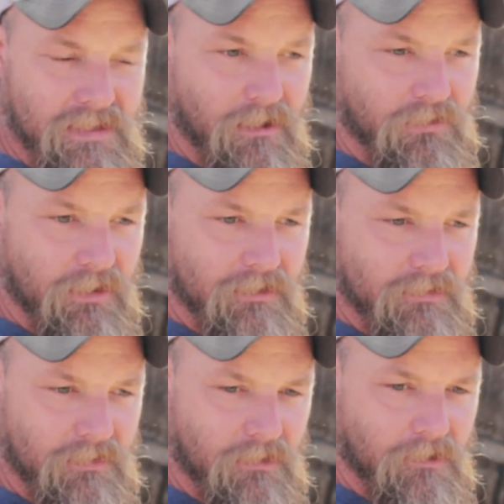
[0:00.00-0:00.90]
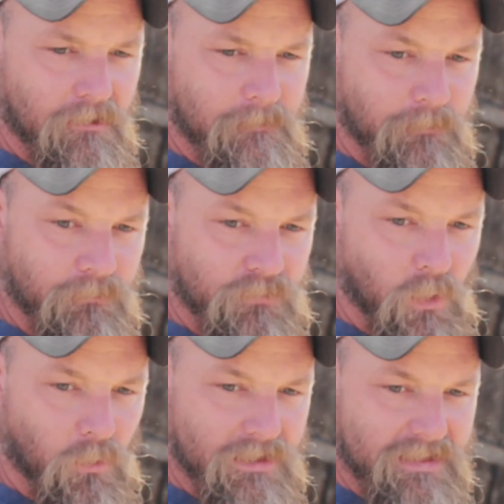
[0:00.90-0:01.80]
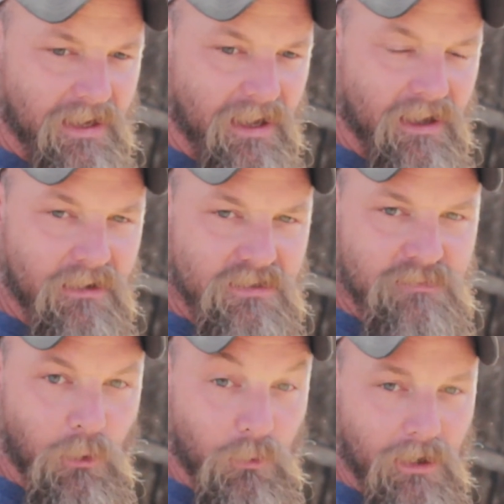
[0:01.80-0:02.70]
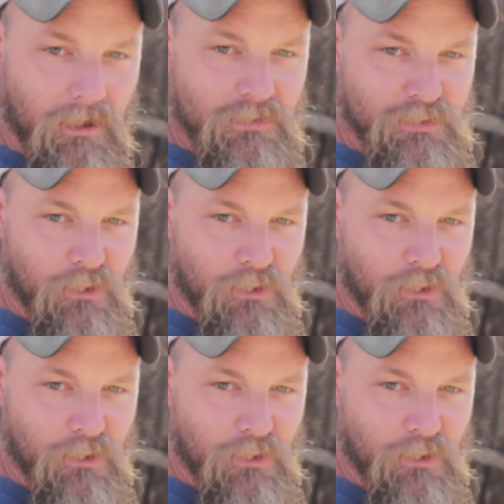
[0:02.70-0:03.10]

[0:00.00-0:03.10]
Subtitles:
thought that once I had a smokehouse,